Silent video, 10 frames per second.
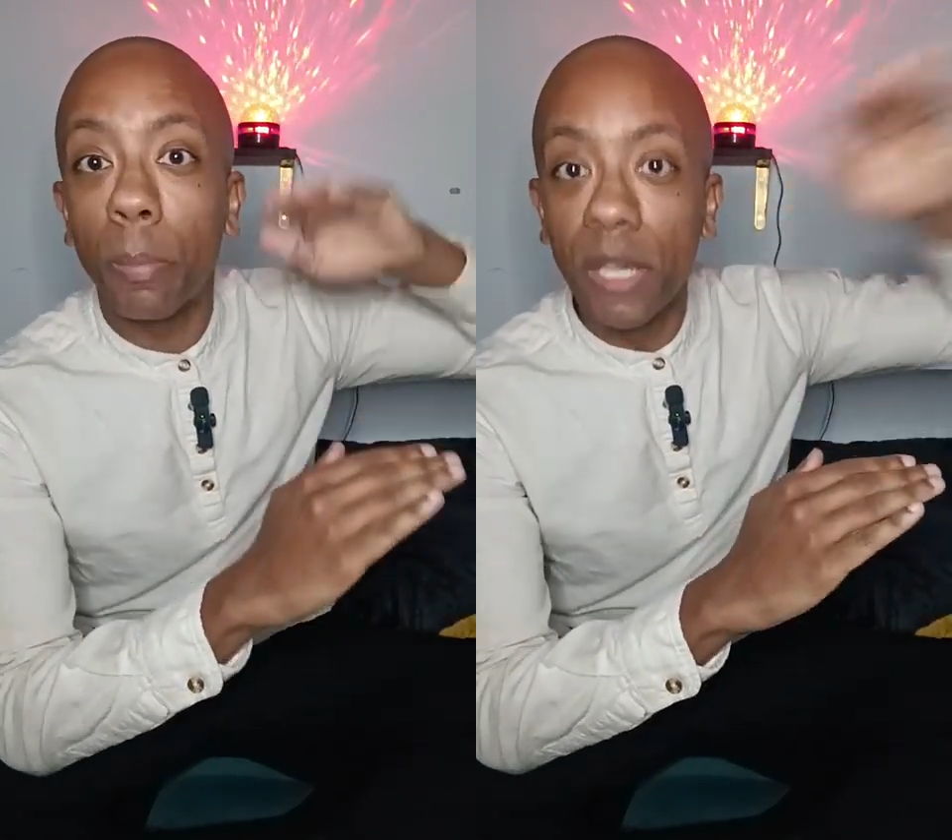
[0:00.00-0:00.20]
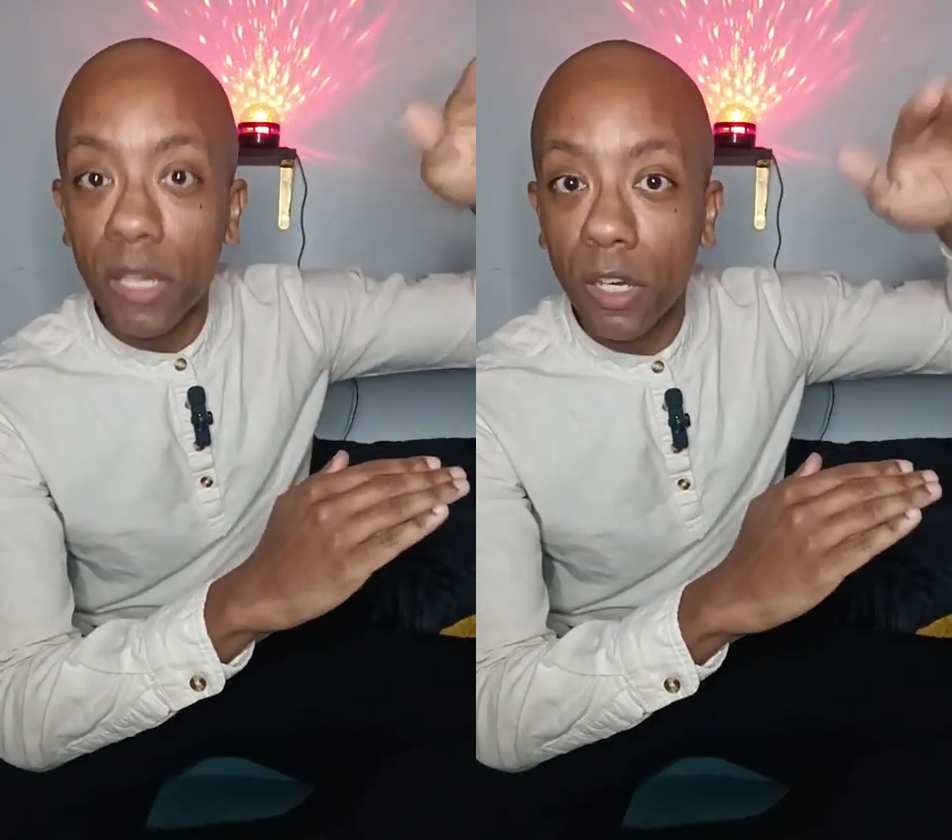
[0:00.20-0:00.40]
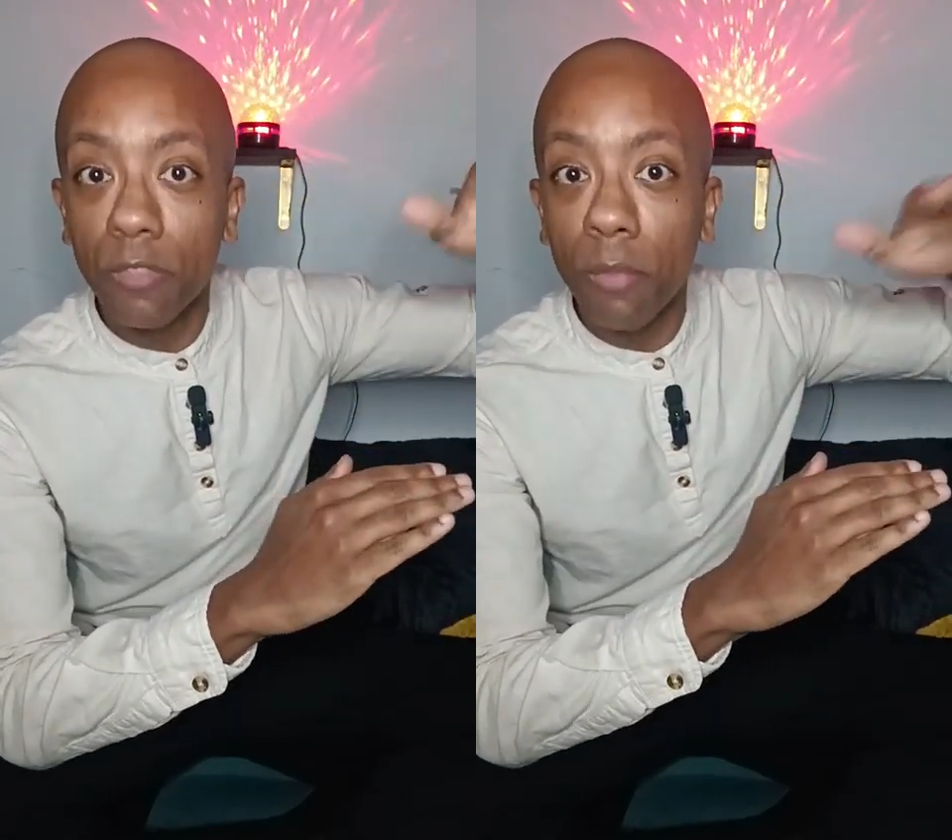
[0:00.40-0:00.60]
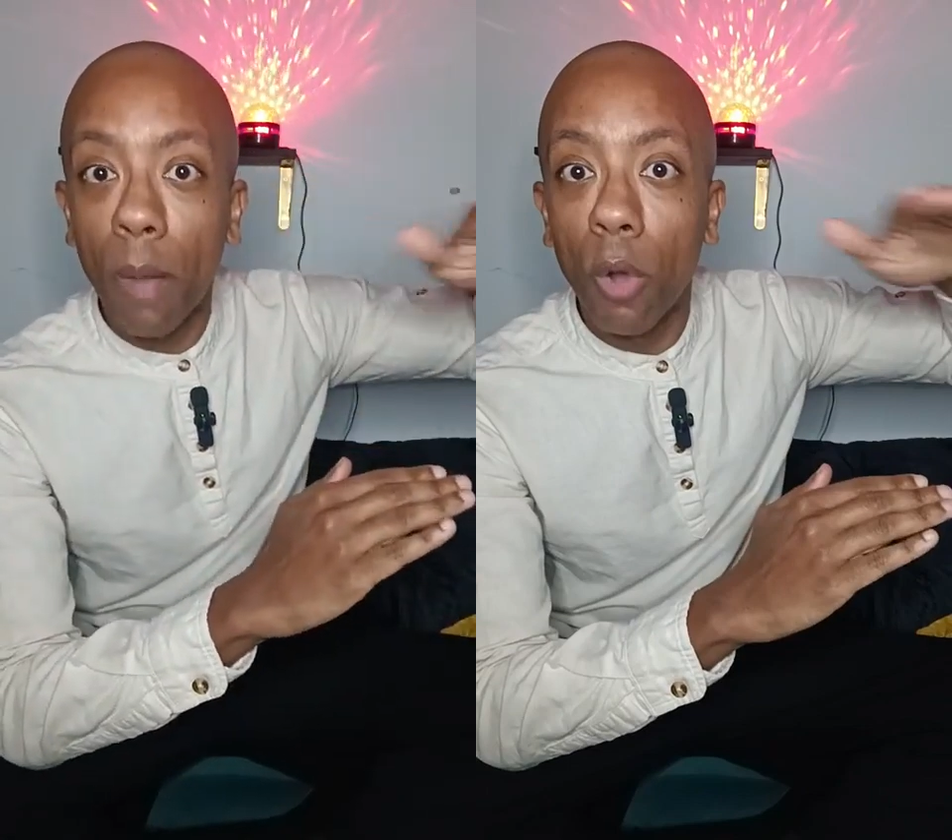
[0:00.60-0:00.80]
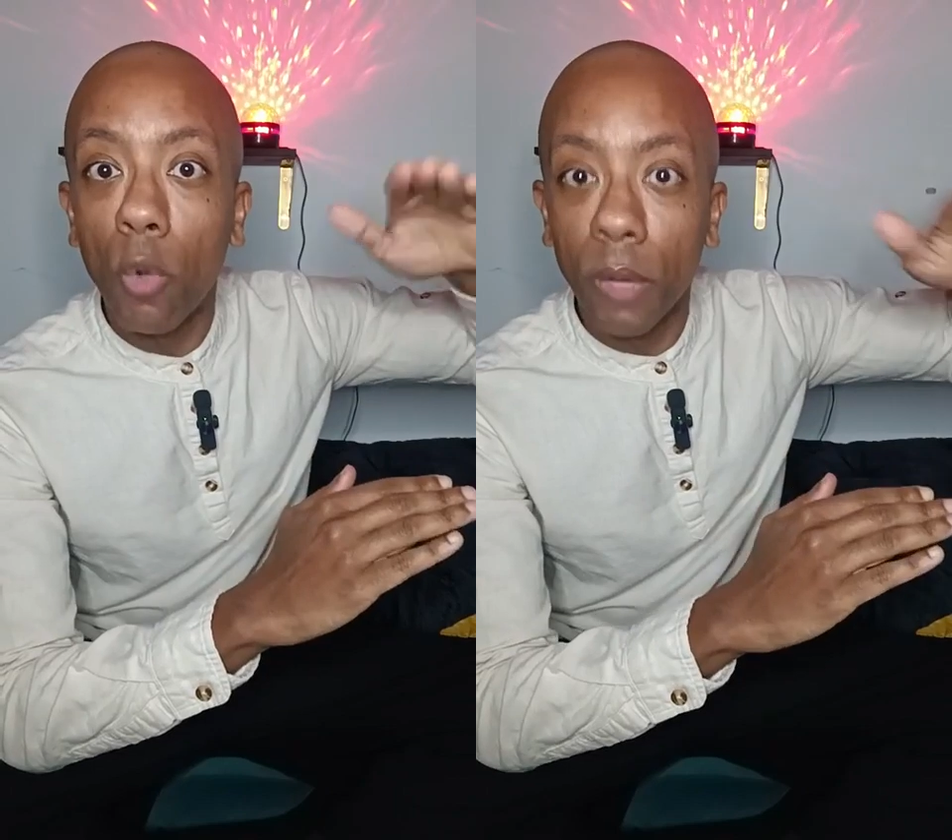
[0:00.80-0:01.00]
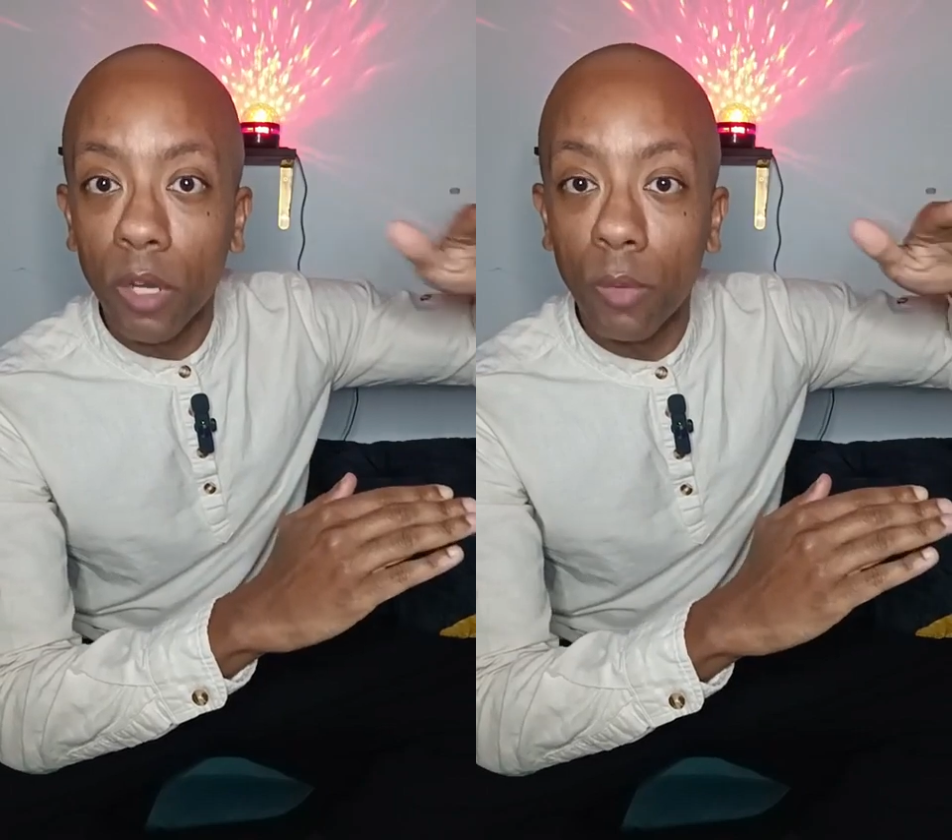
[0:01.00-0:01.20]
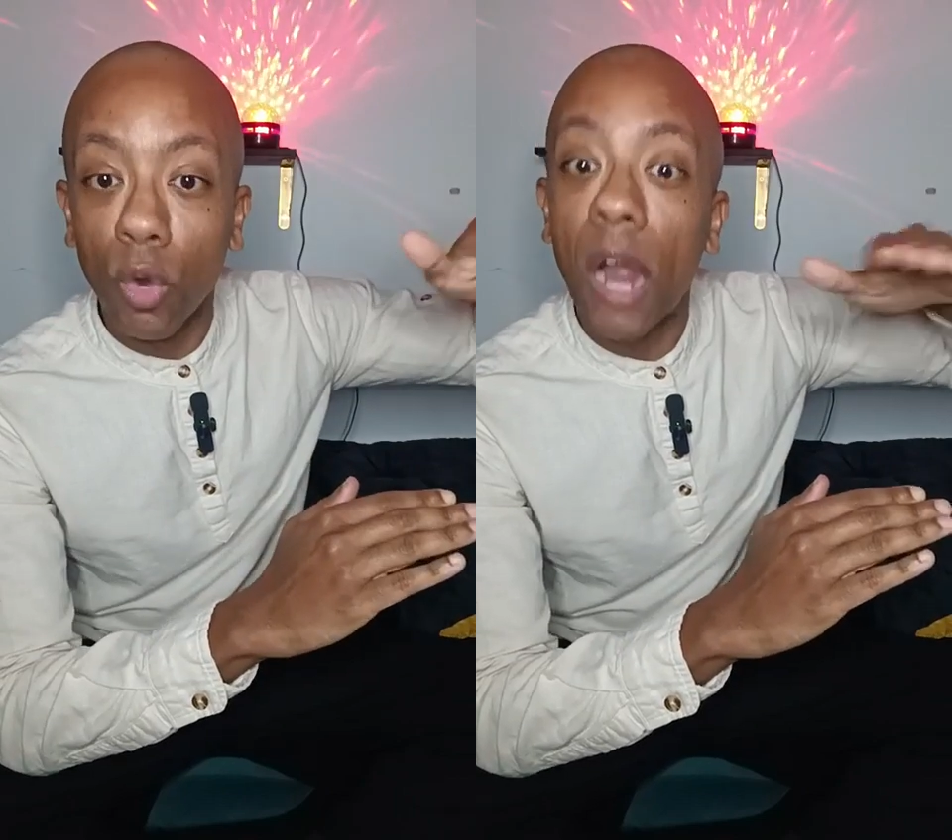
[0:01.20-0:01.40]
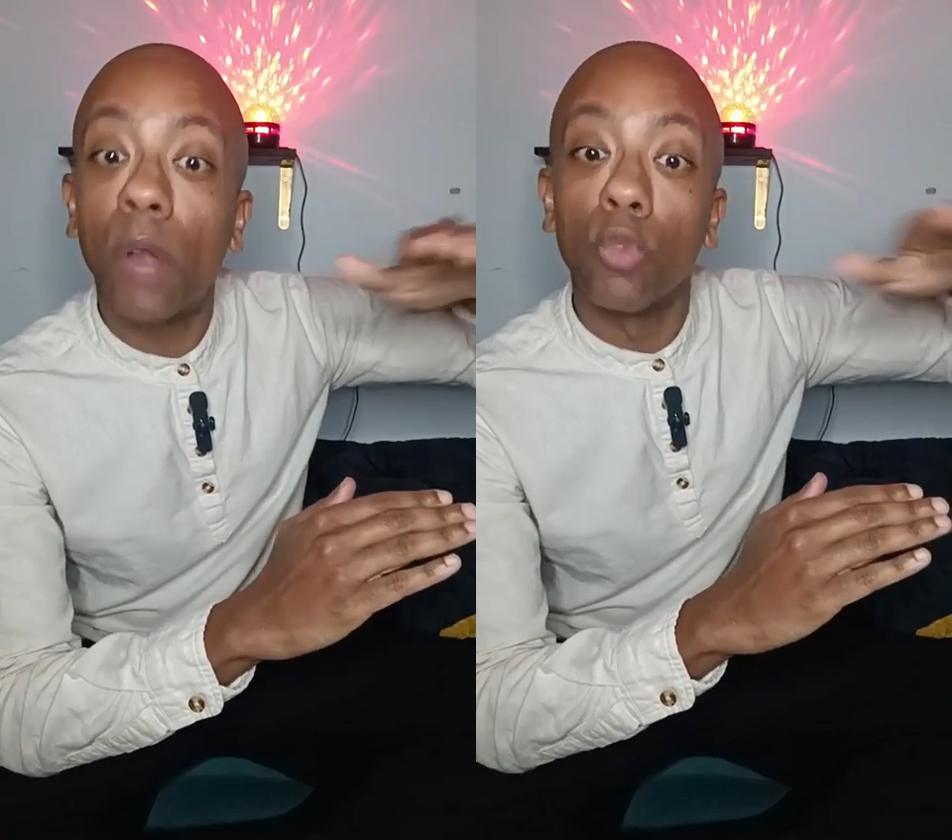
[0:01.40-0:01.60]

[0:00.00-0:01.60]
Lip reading: peak of my momentum where I